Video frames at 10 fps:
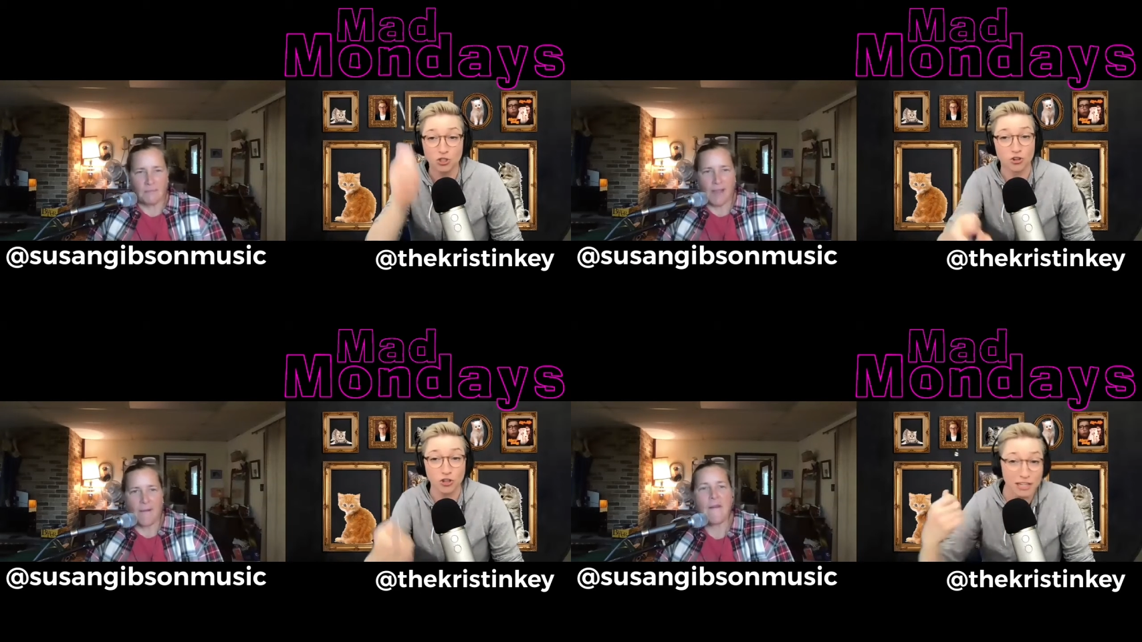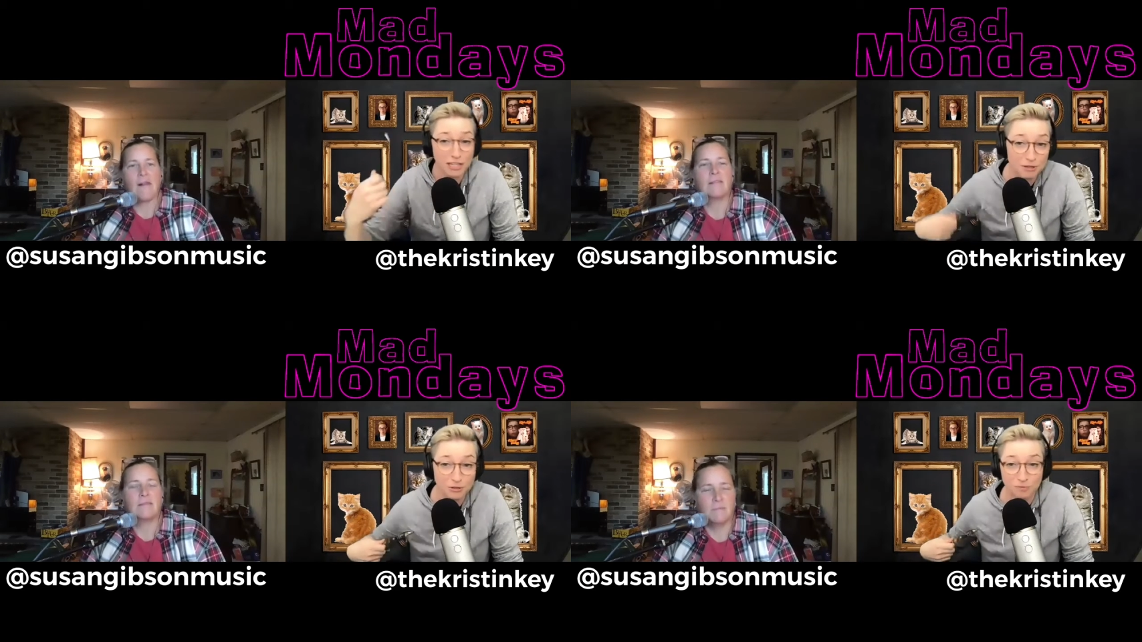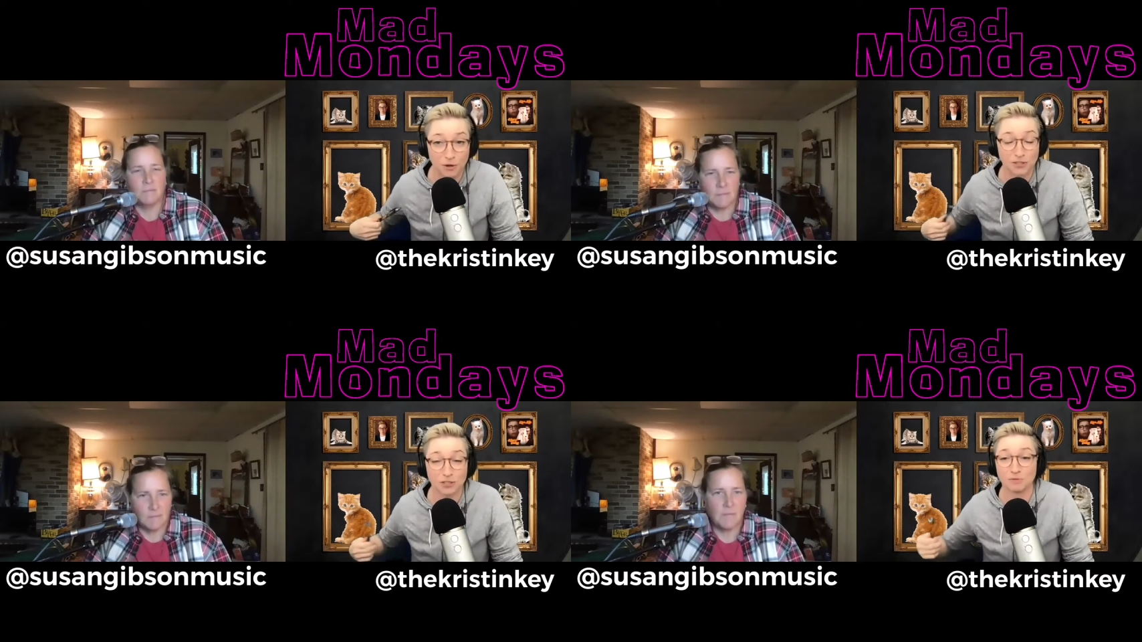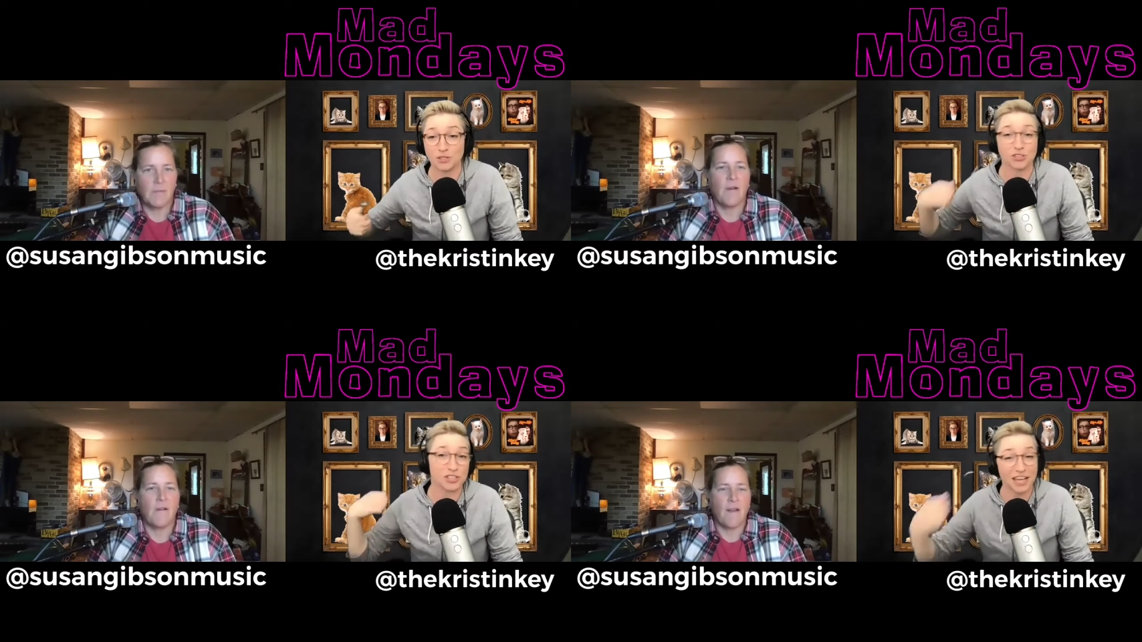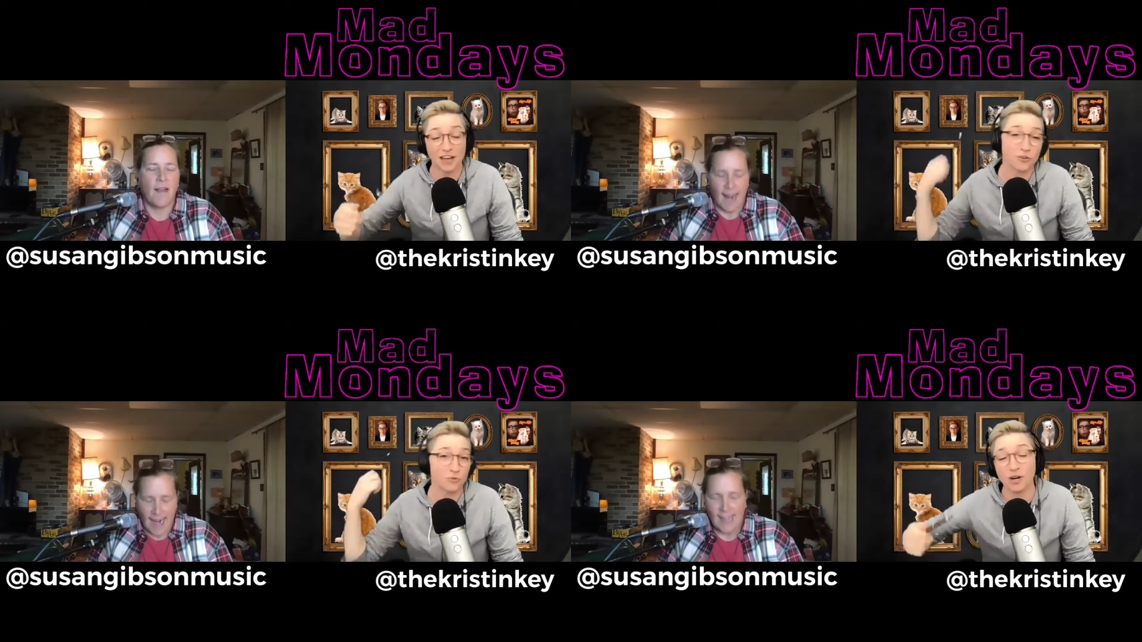Speaker 1: You're going to give me those parts of speech, and
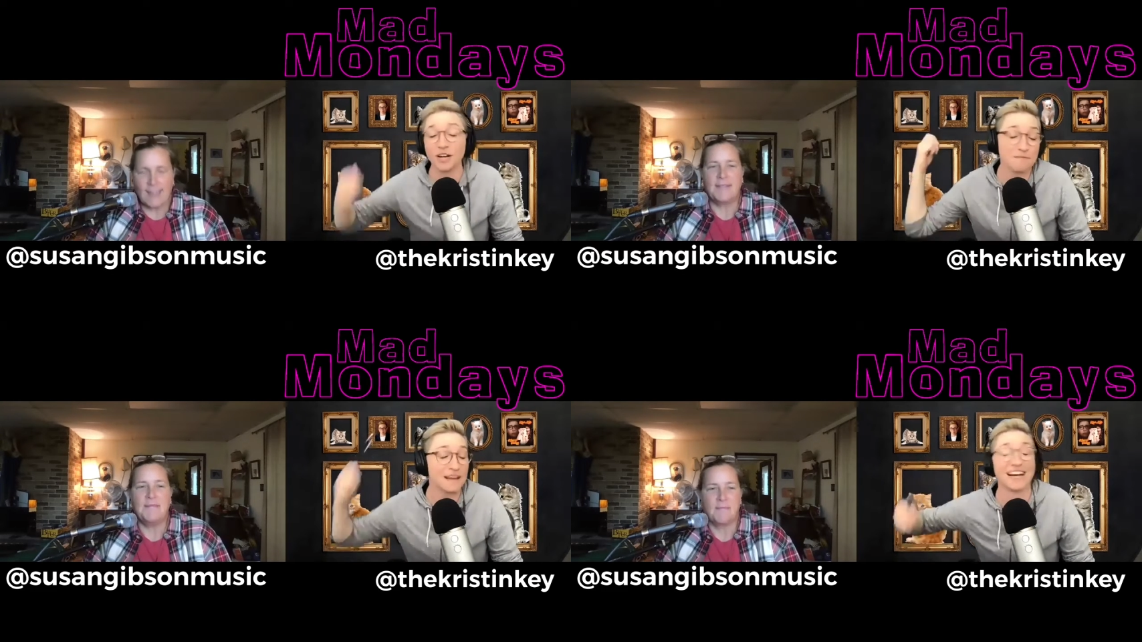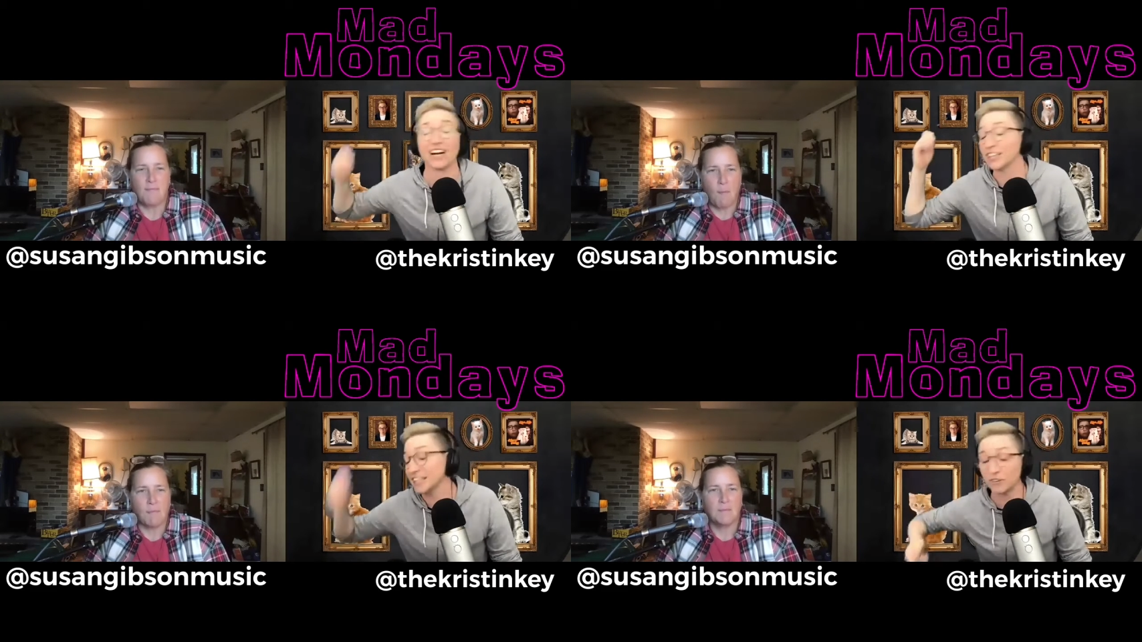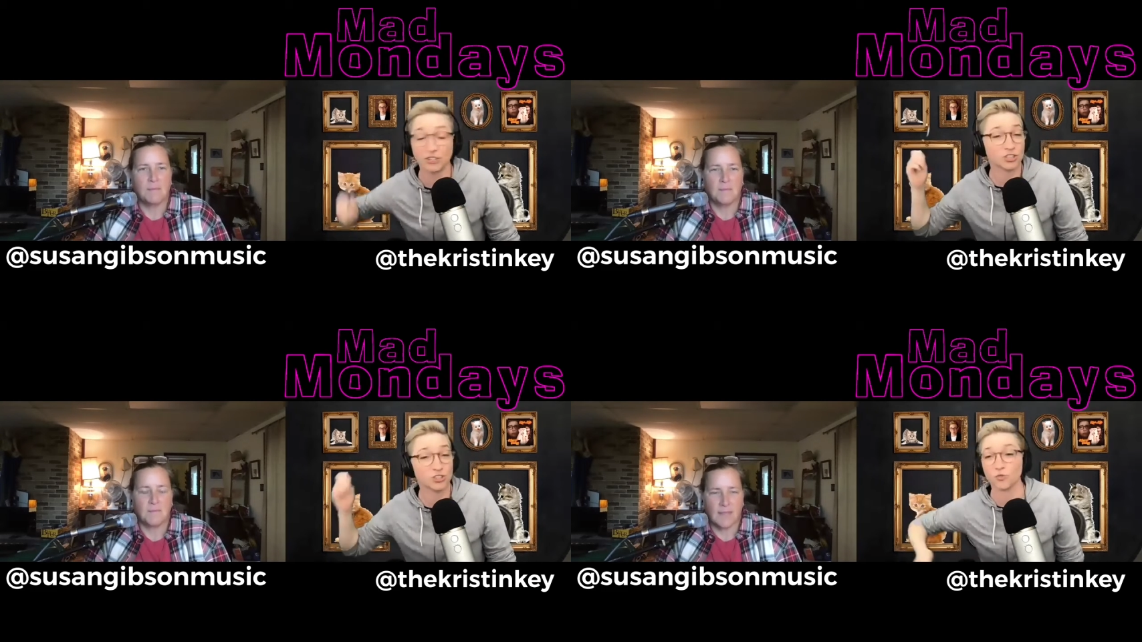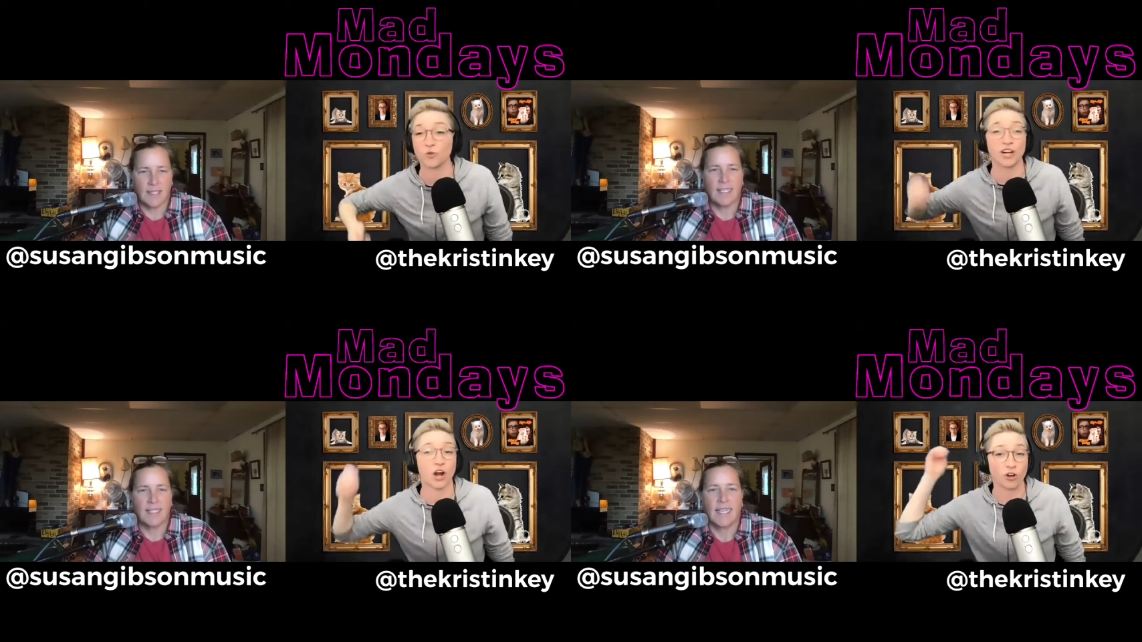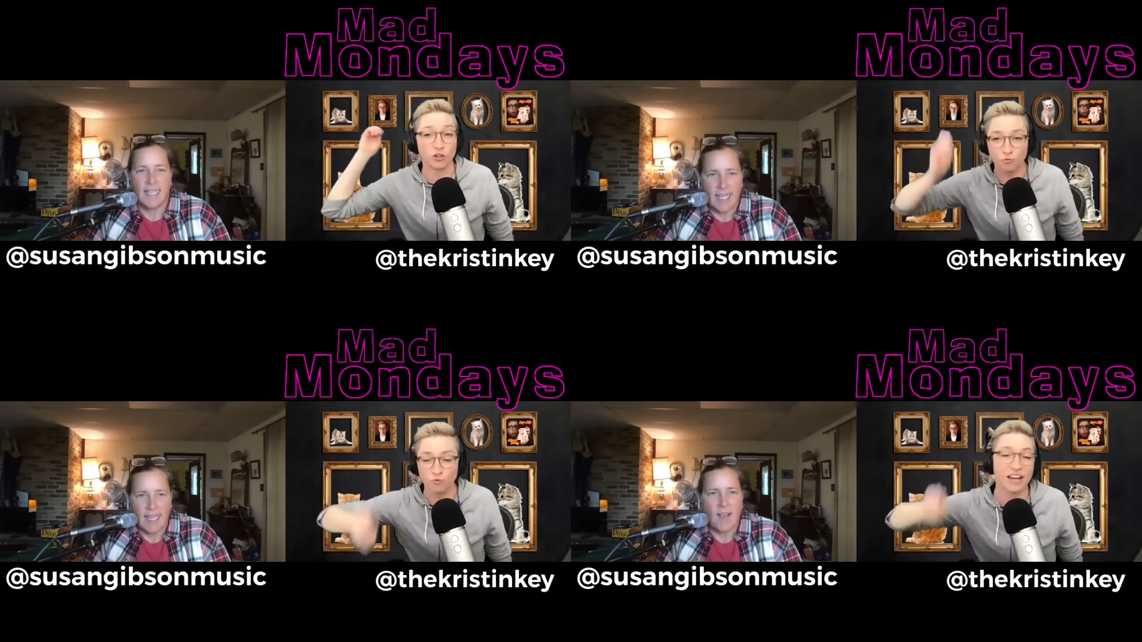together we're going to make a hilarious story. Are you
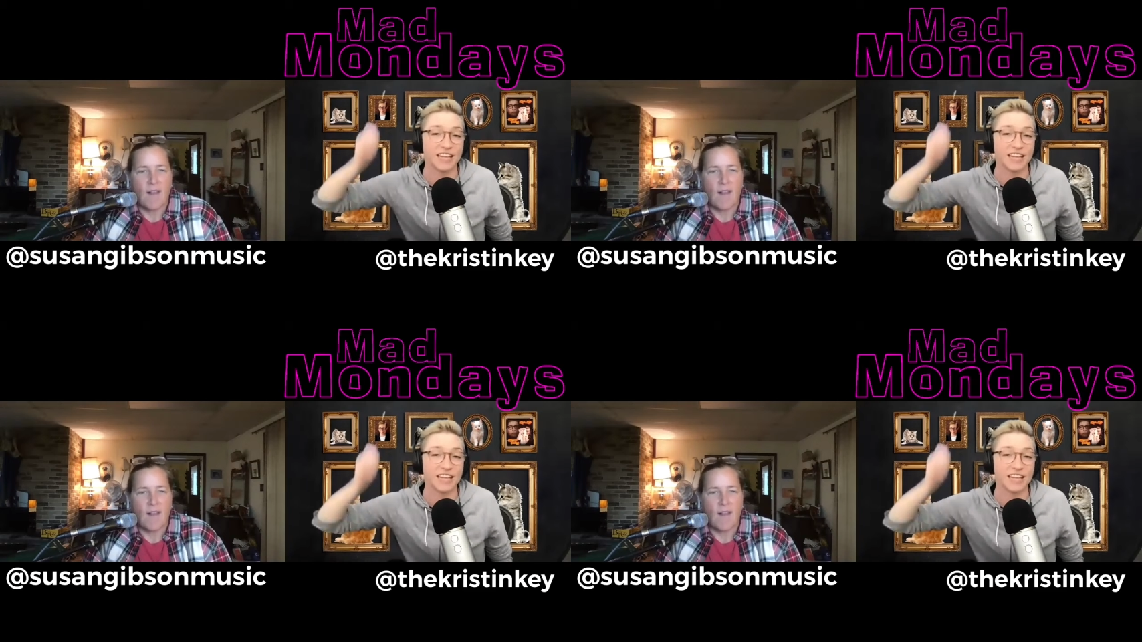ready